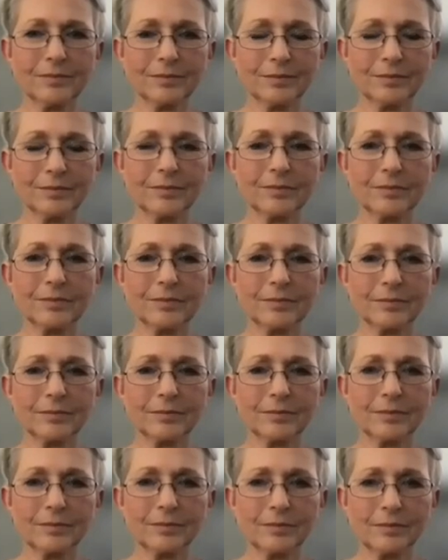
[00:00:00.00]

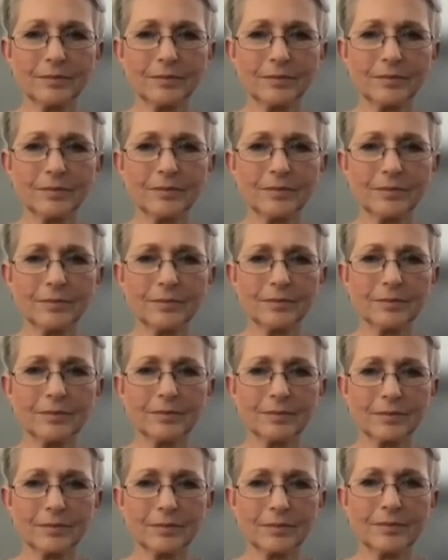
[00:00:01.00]

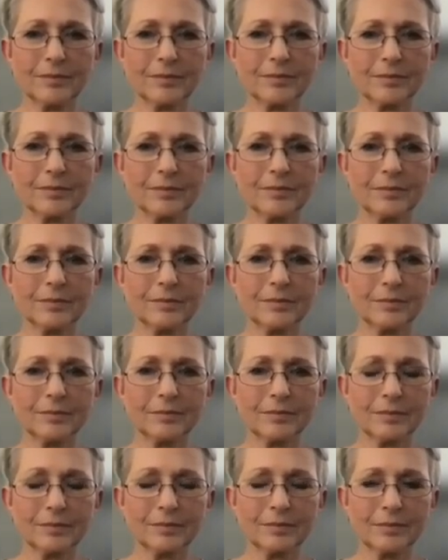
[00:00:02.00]

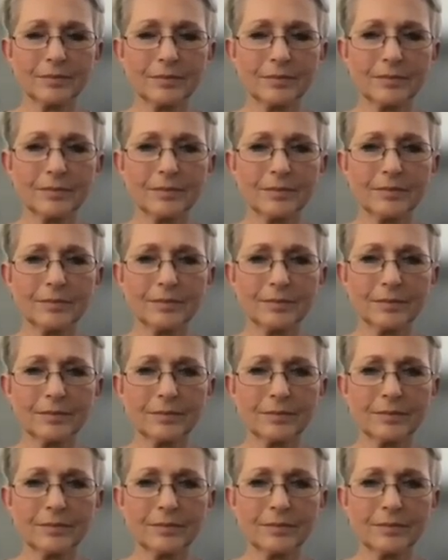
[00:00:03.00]
This person isn't speaking.